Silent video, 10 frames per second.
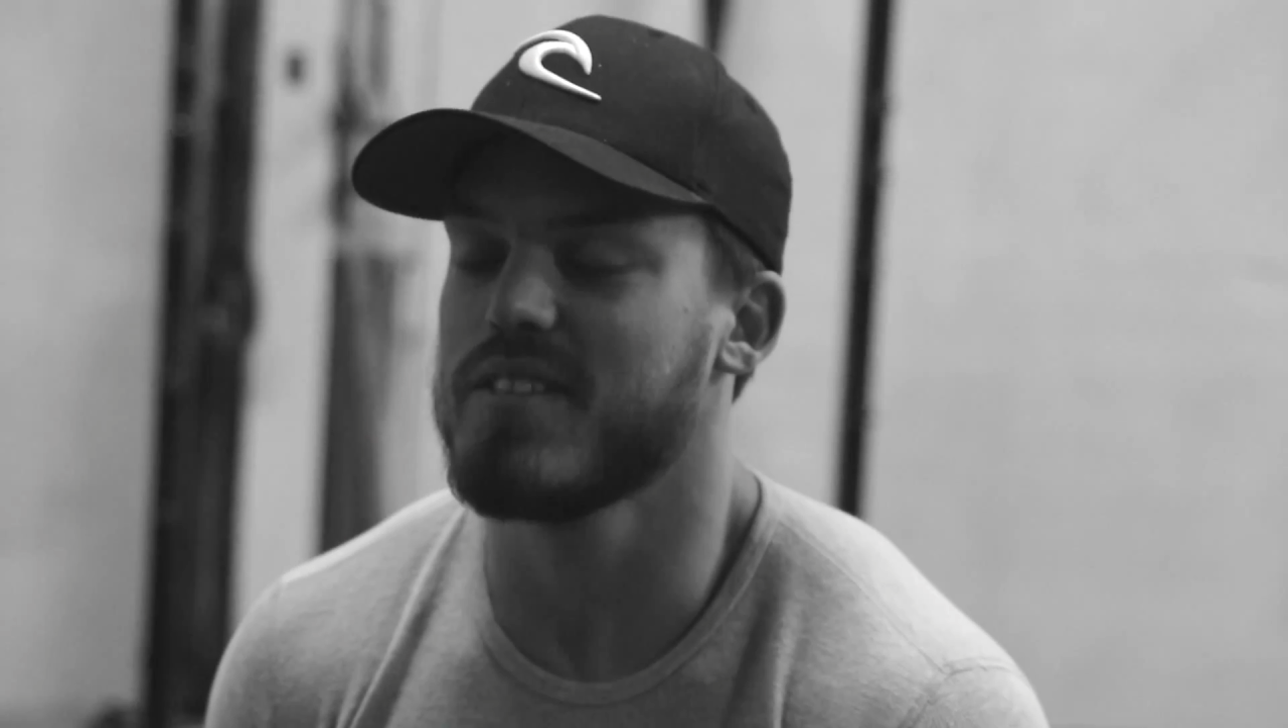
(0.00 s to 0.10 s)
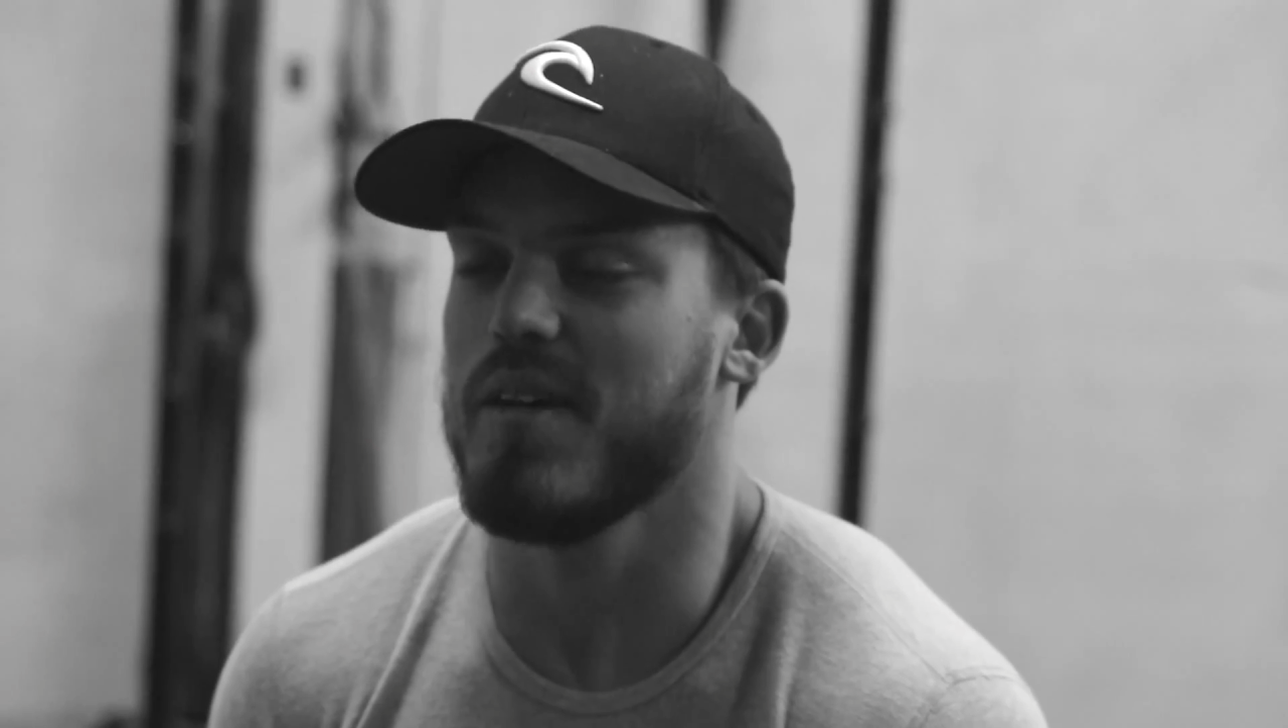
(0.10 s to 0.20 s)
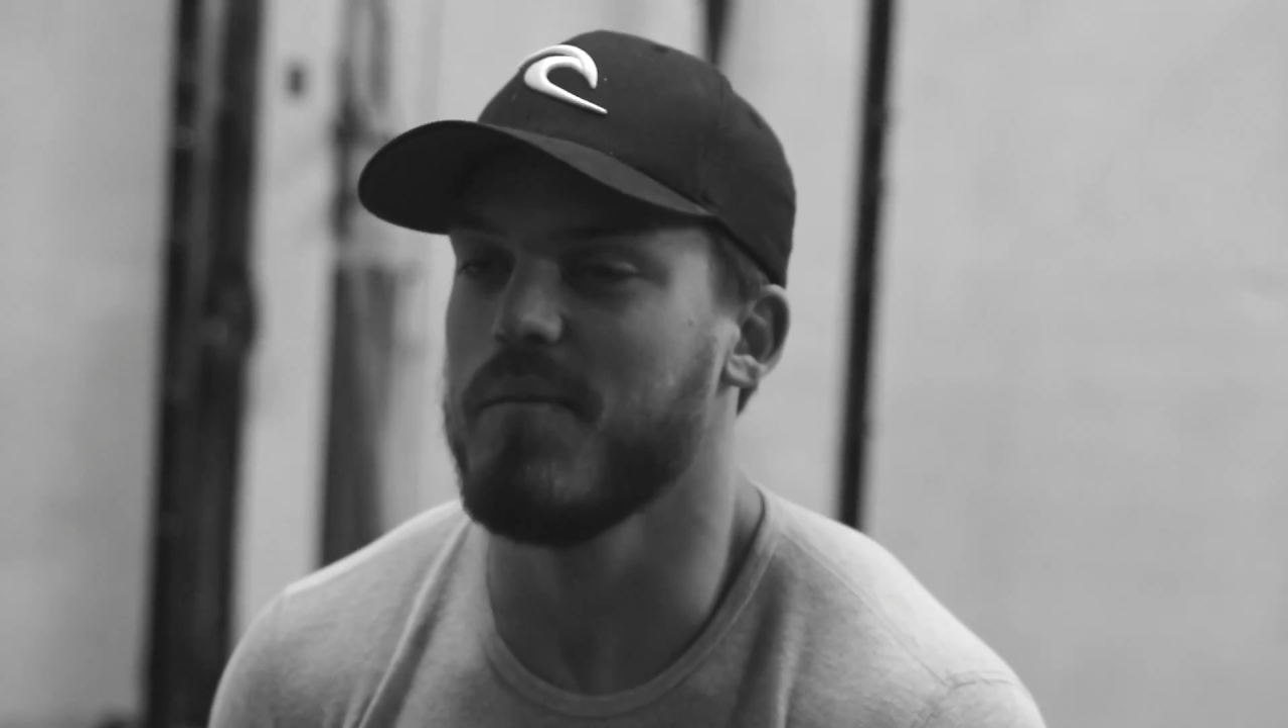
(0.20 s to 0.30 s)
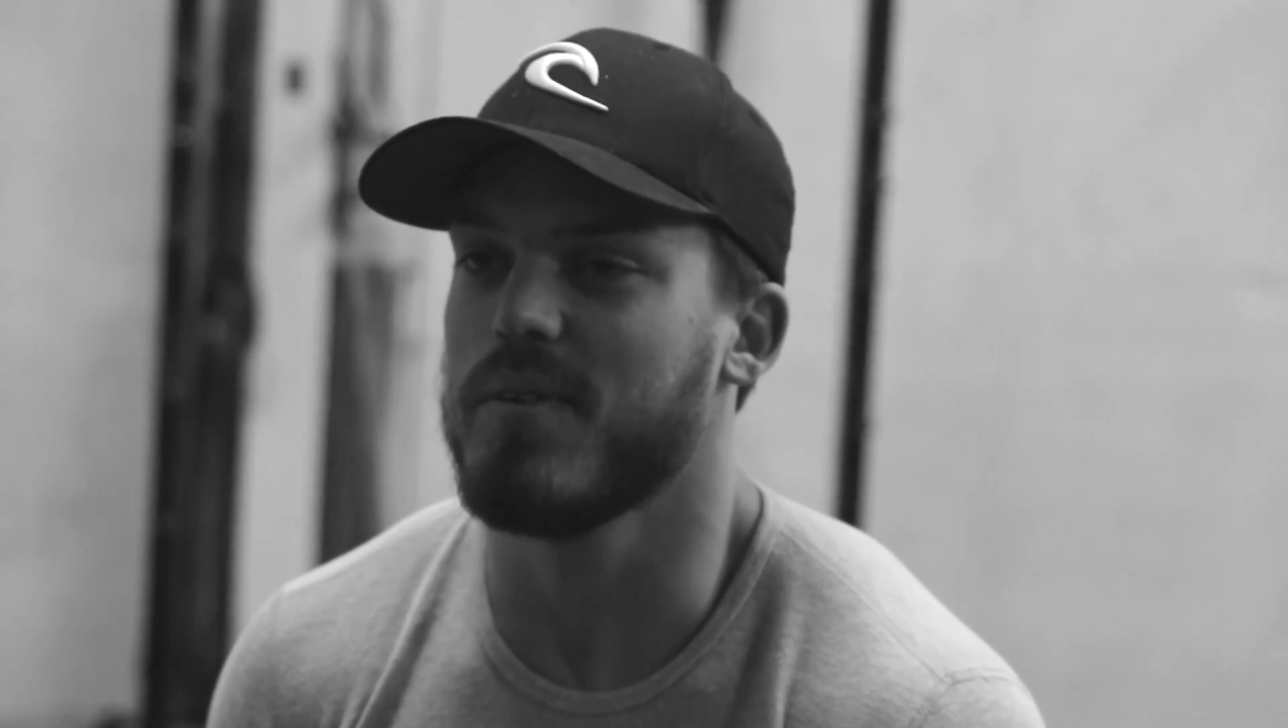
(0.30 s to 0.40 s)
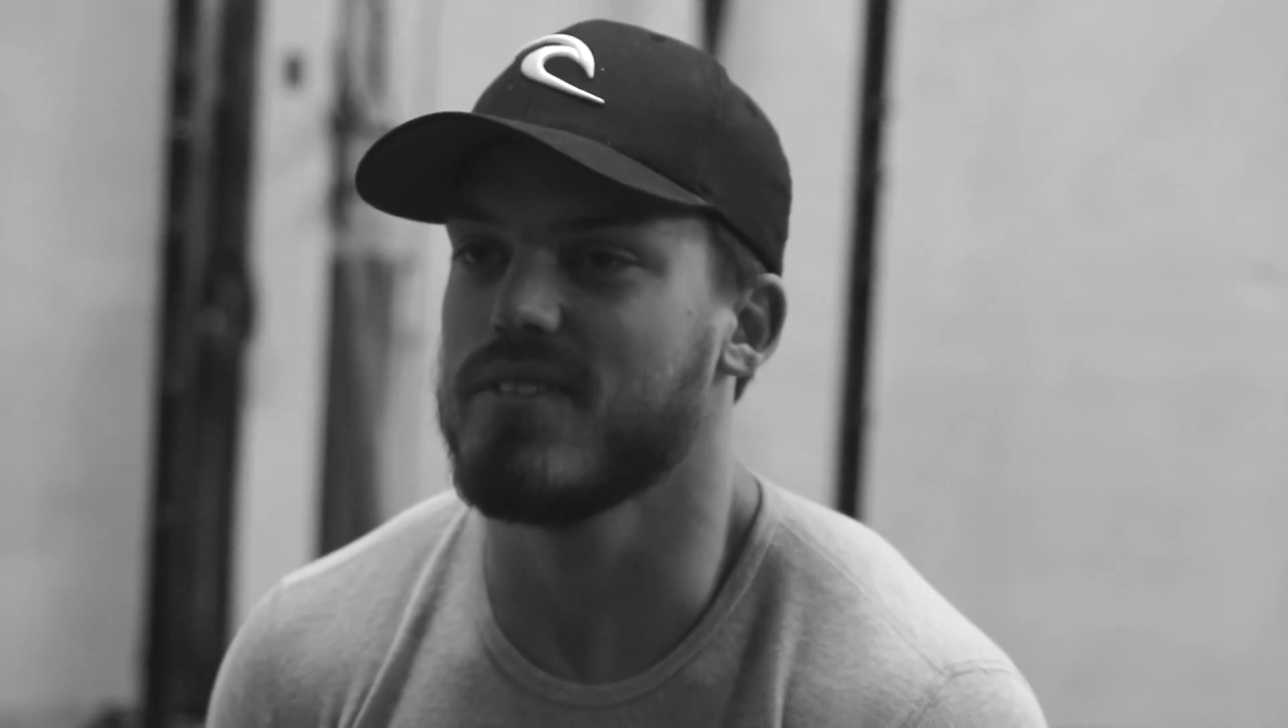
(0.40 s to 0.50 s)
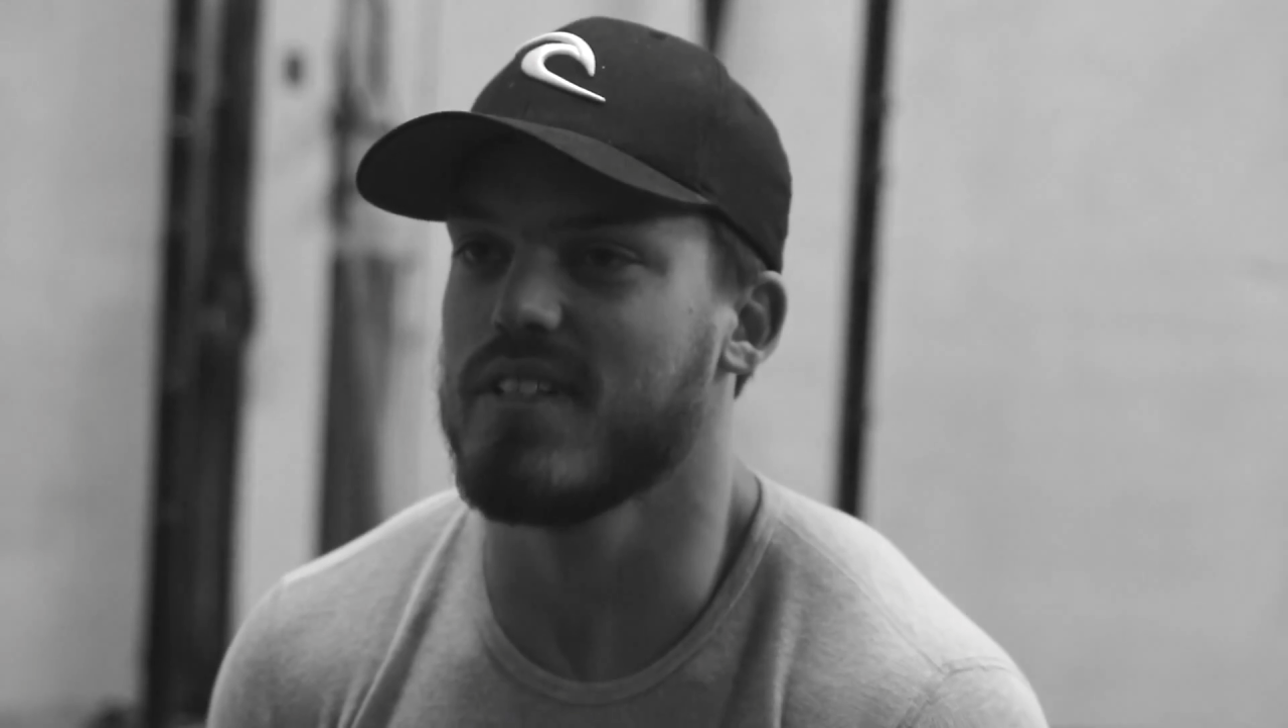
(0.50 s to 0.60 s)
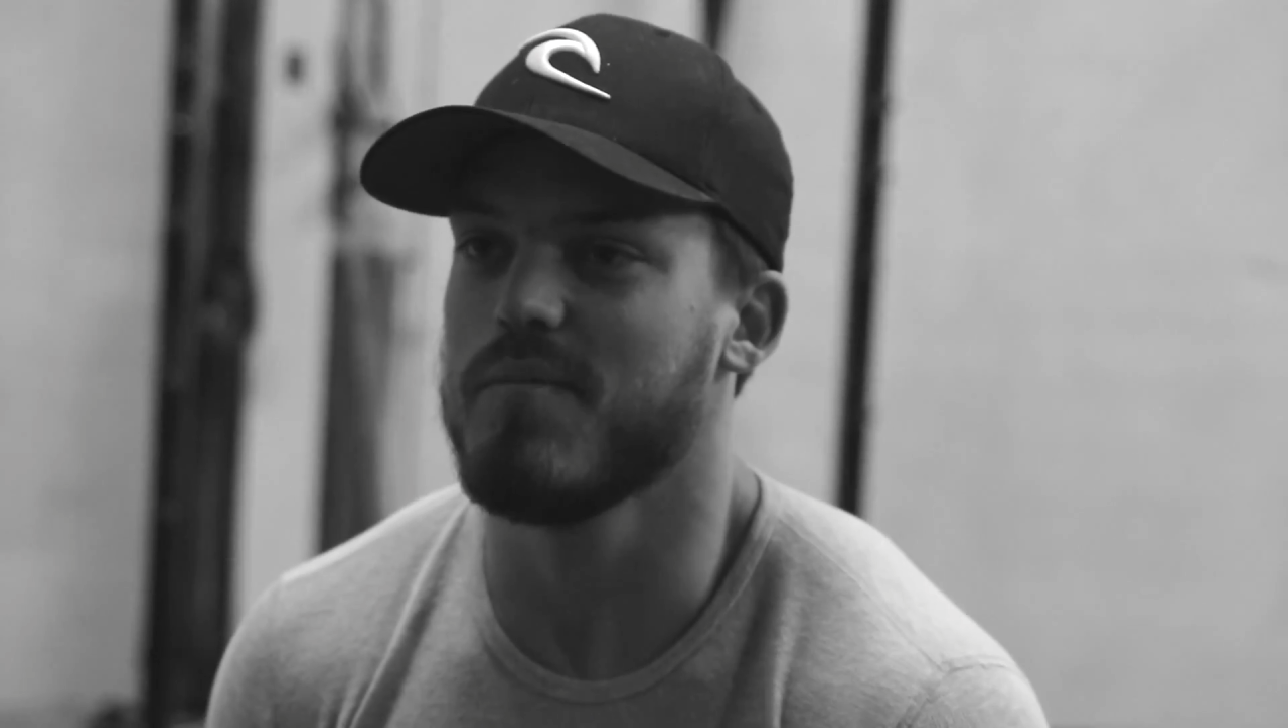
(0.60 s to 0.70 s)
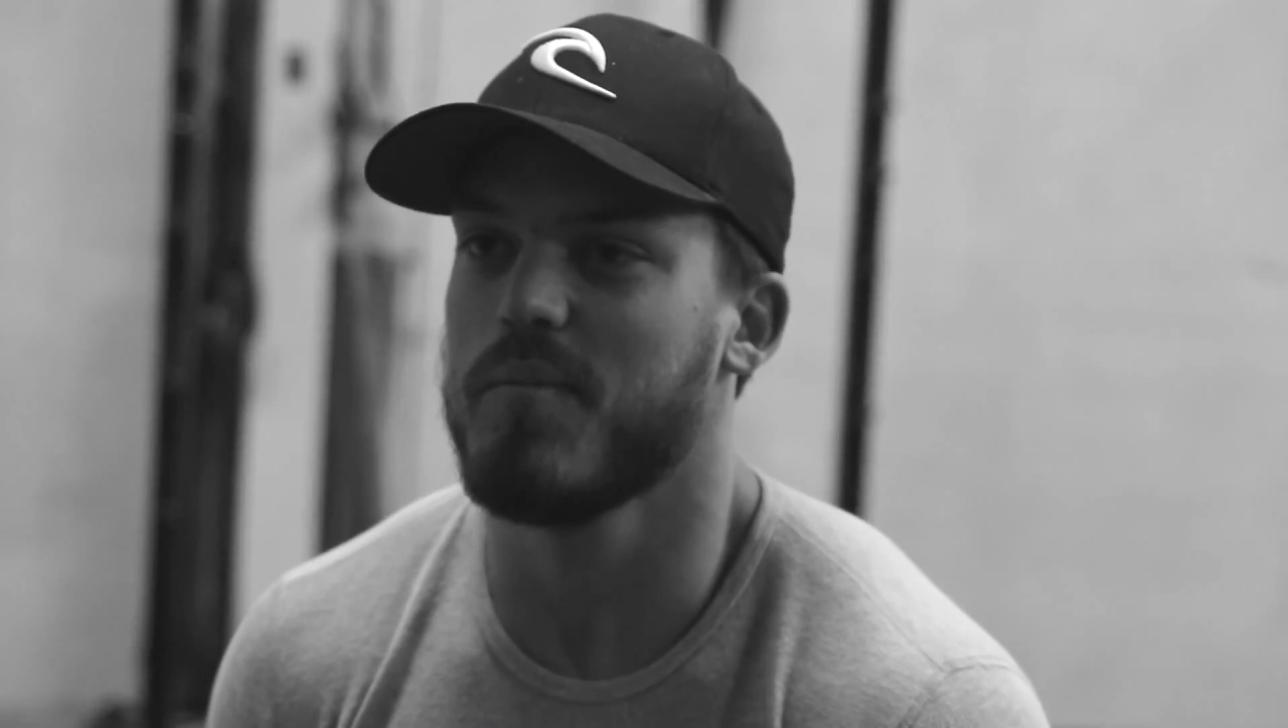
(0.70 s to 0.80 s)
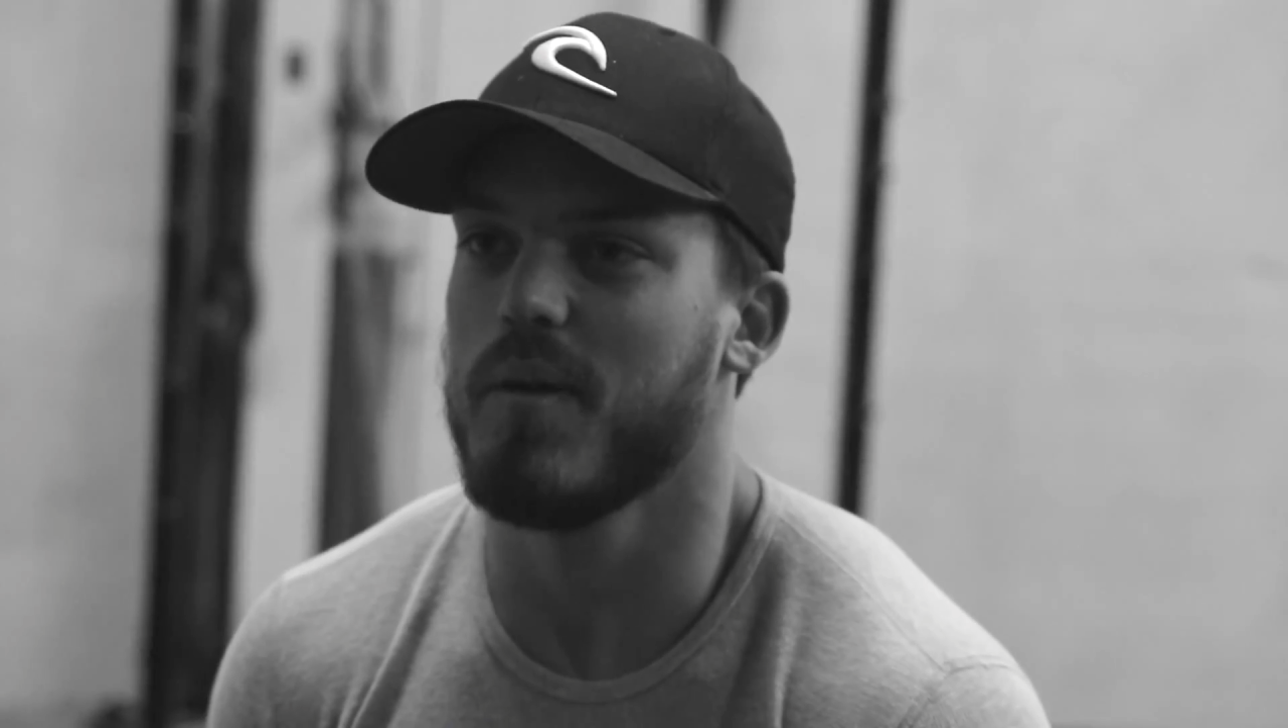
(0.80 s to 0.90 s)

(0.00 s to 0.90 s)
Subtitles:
chemicals getting